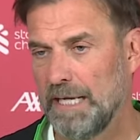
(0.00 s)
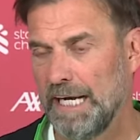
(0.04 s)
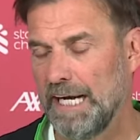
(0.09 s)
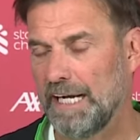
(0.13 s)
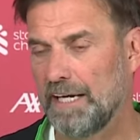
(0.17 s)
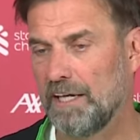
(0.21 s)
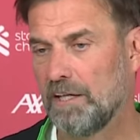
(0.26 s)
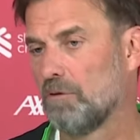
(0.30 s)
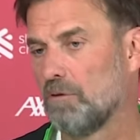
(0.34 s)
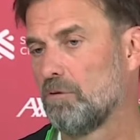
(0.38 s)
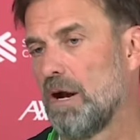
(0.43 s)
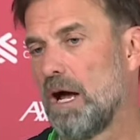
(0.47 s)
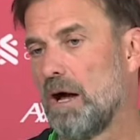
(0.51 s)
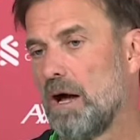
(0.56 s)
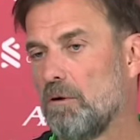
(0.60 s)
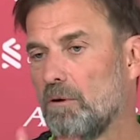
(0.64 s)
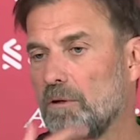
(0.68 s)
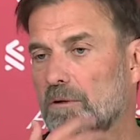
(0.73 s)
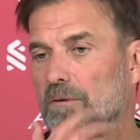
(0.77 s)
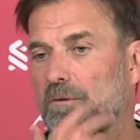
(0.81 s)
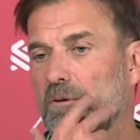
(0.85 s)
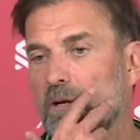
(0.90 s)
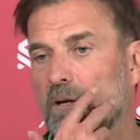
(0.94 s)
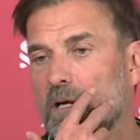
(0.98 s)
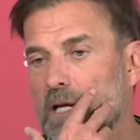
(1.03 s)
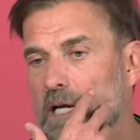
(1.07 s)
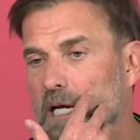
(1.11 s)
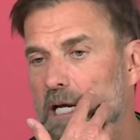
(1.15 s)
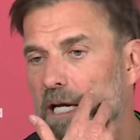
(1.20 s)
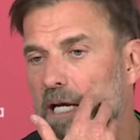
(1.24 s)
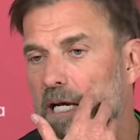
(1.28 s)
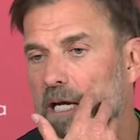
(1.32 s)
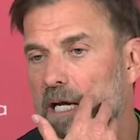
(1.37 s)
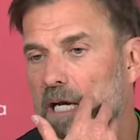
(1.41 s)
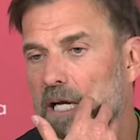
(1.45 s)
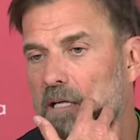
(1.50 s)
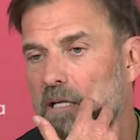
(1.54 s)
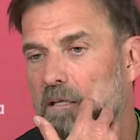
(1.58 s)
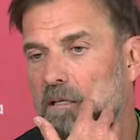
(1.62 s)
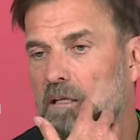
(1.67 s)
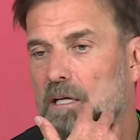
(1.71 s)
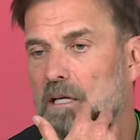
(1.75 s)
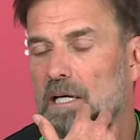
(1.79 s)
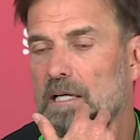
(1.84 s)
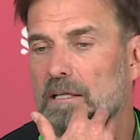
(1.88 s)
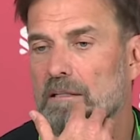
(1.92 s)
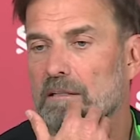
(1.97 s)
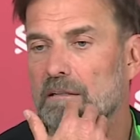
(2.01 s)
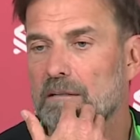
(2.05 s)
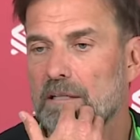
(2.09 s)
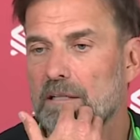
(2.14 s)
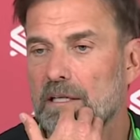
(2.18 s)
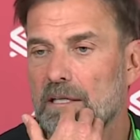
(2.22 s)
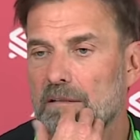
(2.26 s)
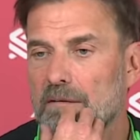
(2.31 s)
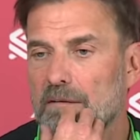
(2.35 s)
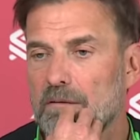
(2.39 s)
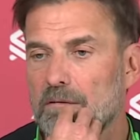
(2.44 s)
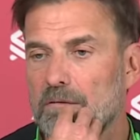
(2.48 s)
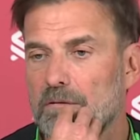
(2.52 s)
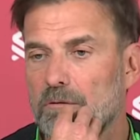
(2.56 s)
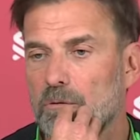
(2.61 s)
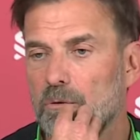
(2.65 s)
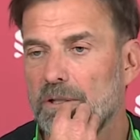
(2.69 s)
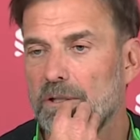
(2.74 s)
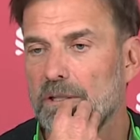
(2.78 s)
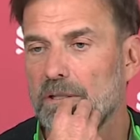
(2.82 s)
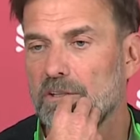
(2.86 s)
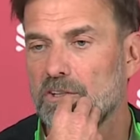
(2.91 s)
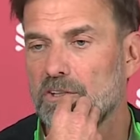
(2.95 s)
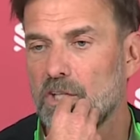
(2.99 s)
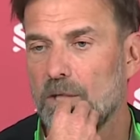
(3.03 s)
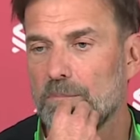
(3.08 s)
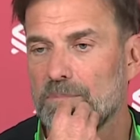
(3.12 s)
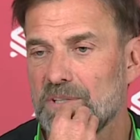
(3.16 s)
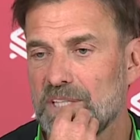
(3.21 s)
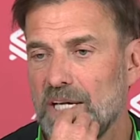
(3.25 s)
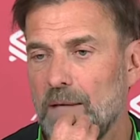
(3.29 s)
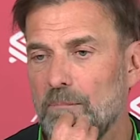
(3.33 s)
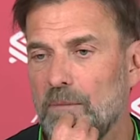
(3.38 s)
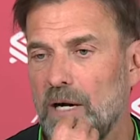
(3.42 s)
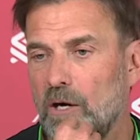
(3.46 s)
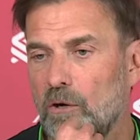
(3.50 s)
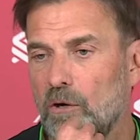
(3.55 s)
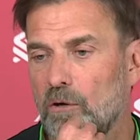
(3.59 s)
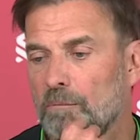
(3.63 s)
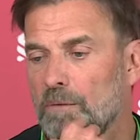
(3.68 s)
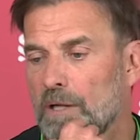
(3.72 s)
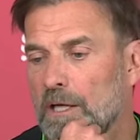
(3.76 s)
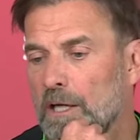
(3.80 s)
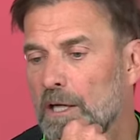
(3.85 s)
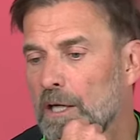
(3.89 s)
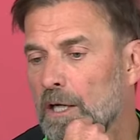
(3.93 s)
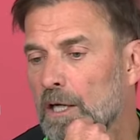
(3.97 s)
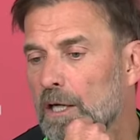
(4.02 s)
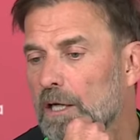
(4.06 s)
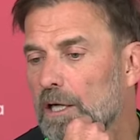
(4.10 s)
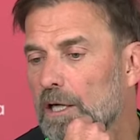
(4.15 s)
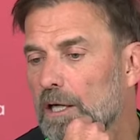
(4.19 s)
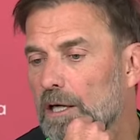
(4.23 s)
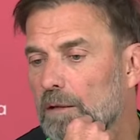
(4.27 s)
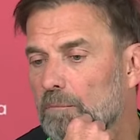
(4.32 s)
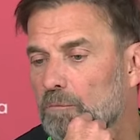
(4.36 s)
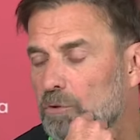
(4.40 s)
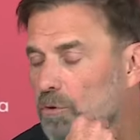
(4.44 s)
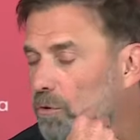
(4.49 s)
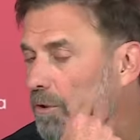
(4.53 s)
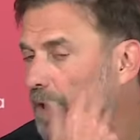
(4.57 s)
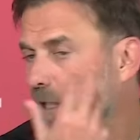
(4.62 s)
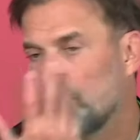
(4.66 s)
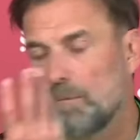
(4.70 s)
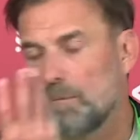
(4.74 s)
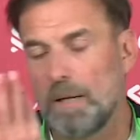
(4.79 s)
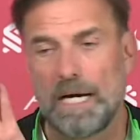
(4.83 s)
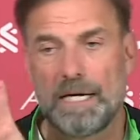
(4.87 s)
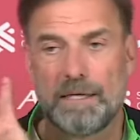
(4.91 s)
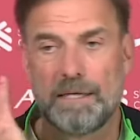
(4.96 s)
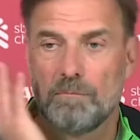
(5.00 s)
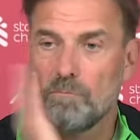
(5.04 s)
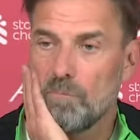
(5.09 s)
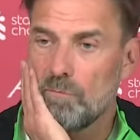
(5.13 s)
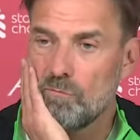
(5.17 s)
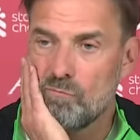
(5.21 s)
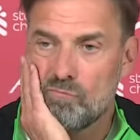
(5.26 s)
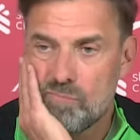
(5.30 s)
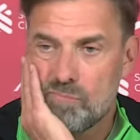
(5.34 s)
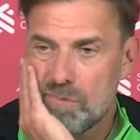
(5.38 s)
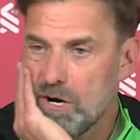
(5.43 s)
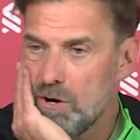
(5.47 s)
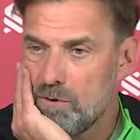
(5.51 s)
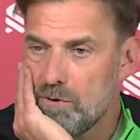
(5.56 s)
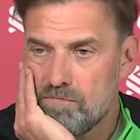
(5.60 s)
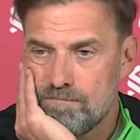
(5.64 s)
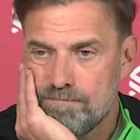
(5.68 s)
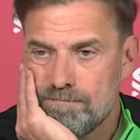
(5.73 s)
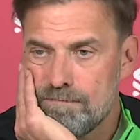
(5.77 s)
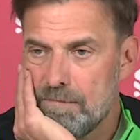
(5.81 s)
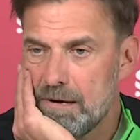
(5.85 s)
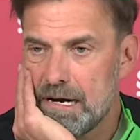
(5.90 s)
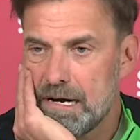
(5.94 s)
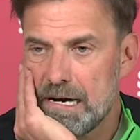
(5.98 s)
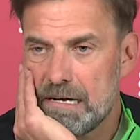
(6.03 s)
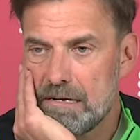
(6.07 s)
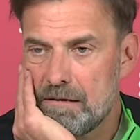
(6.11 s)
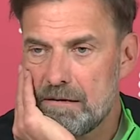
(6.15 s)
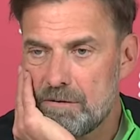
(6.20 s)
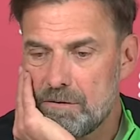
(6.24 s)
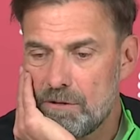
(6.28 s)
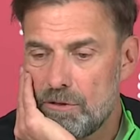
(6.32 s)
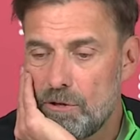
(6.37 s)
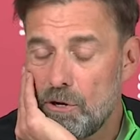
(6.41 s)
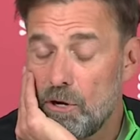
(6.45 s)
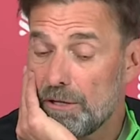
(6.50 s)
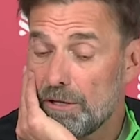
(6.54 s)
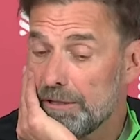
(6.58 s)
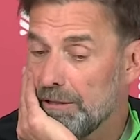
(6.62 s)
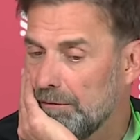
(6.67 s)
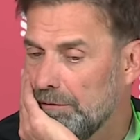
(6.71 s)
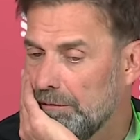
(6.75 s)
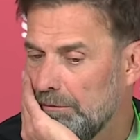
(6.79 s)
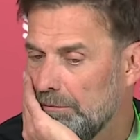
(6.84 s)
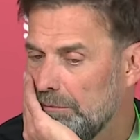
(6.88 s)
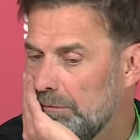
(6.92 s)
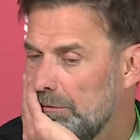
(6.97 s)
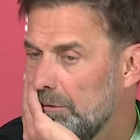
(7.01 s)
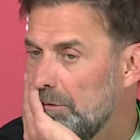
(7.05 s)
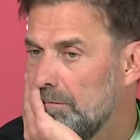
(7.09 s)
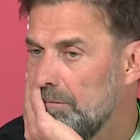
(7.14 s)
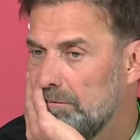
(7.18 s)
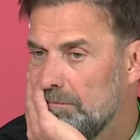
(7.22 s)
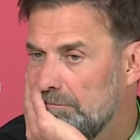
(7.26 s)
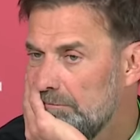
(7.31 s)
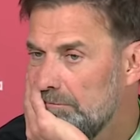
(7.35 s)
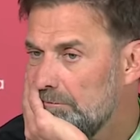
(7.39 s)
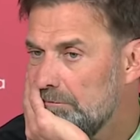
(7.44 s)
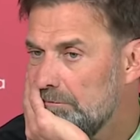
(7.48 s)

hanging around and doing the job somehow. So that's why, no, I thought it through